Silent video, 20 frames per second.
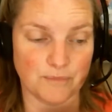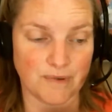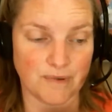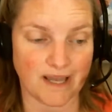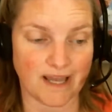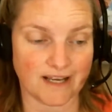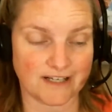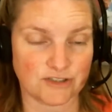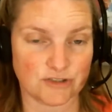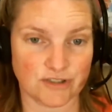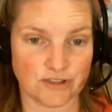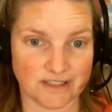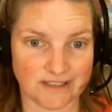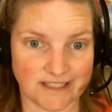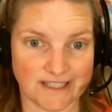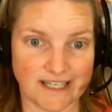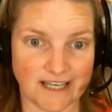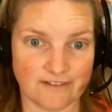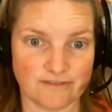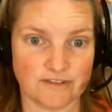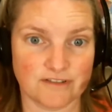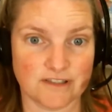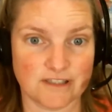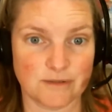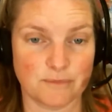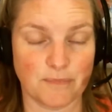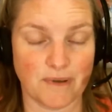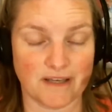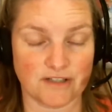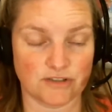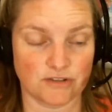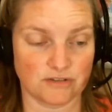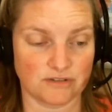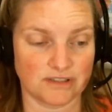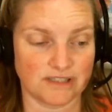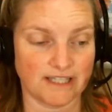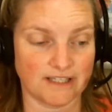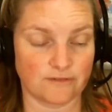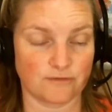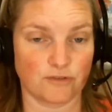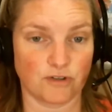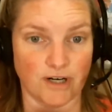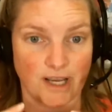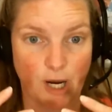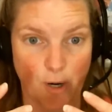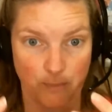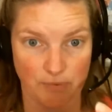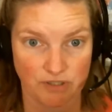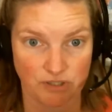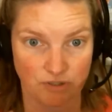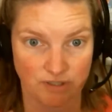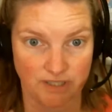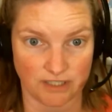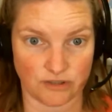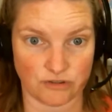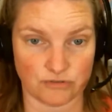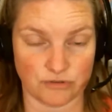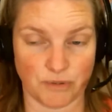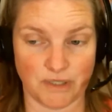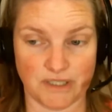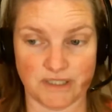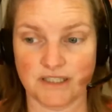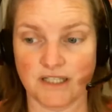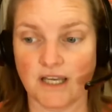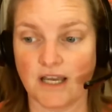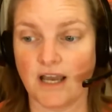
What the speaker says: extra gift and special thing for helping you get through it.